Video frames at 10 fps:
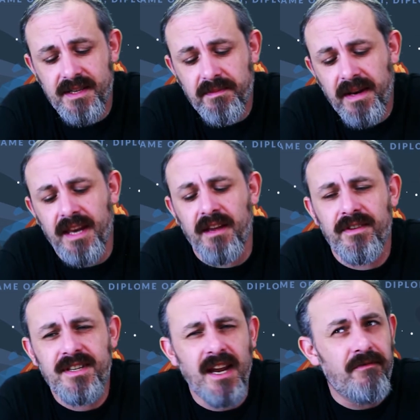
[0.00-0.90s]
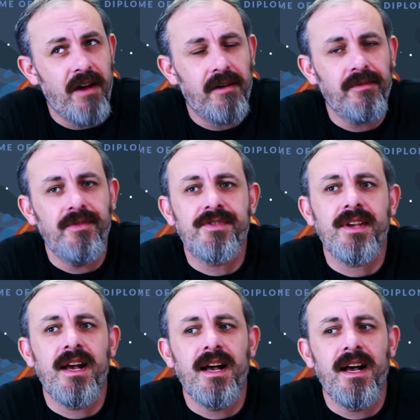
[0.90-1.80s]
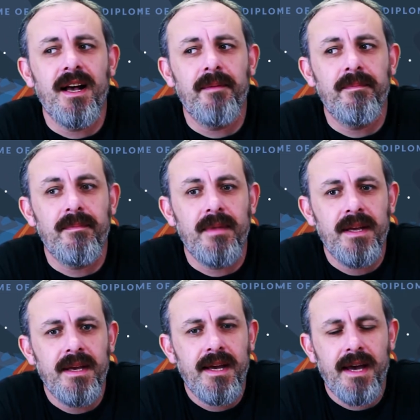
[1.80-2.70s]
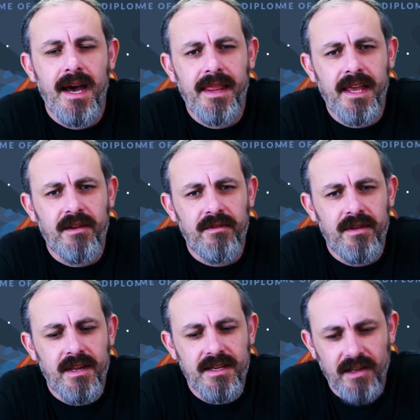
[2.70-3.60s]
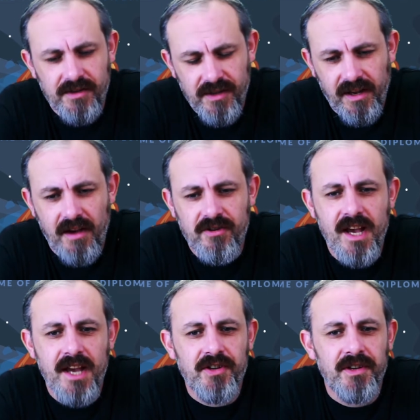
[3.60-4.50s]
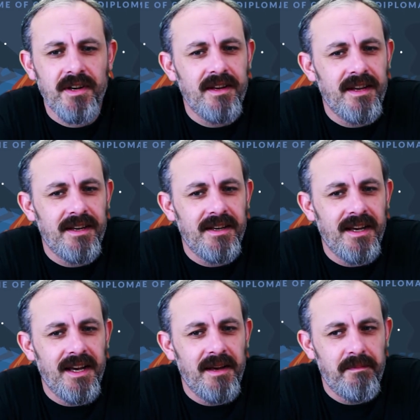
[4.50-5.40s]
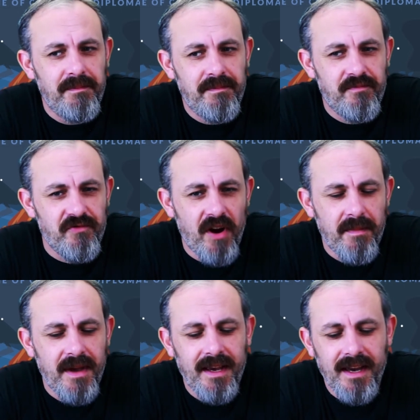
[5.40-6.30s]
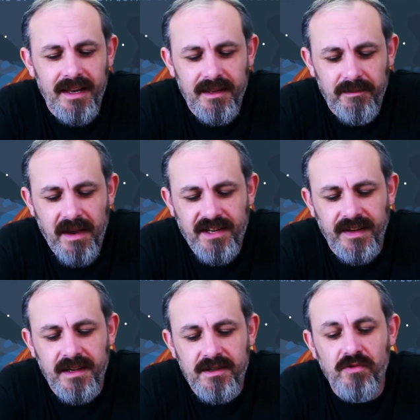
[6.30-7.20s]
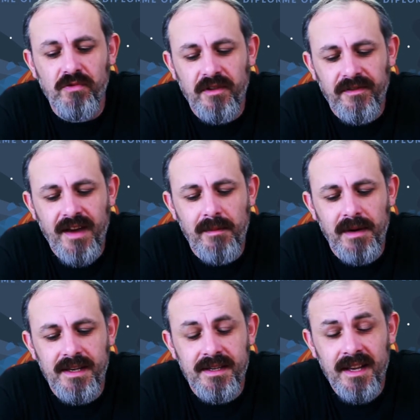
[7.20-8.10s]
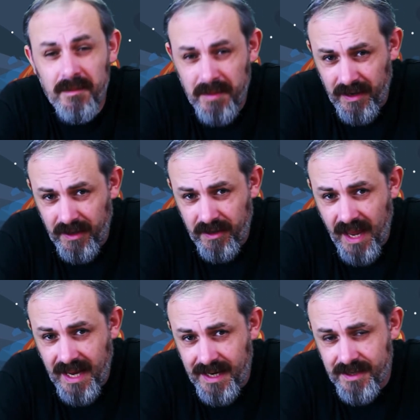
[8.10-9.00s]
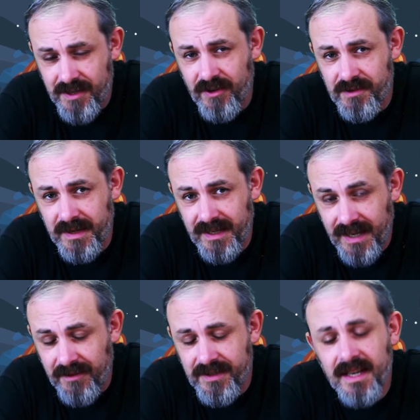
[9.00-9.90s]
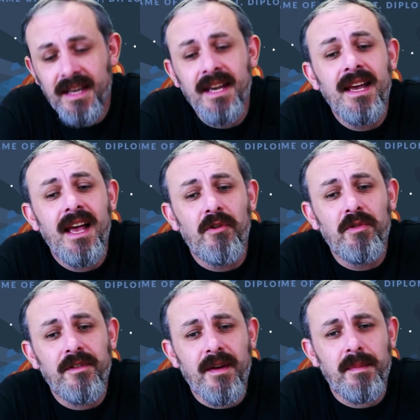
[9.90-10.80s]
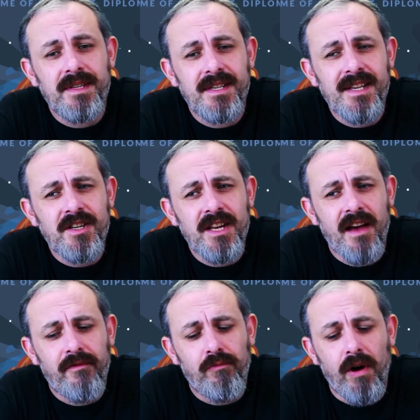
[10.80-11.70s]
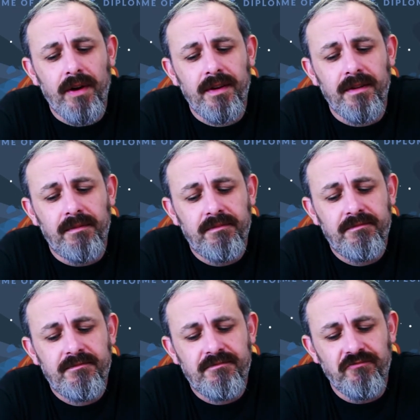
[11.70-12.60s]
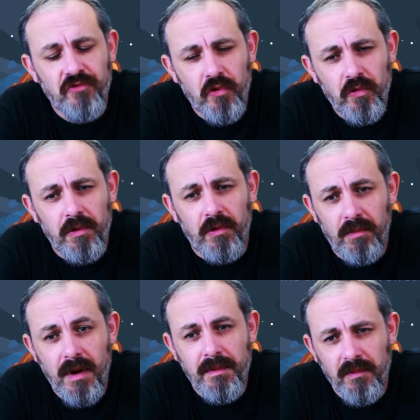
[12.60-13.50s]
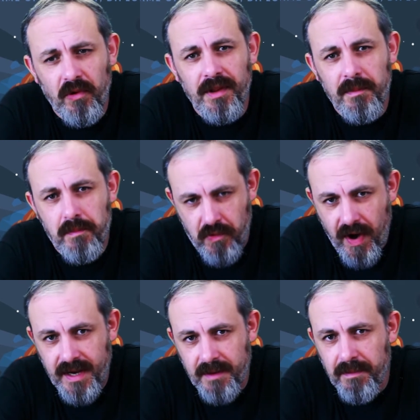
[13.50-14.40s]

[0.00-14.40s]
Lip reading: It's played over 10 rounds, and there's lots of negotiation and bribing, and the best thing is all the families, a bit like the Aliens and Cosmic Encounter, all the families essentially have one rule, or maybe more, that break a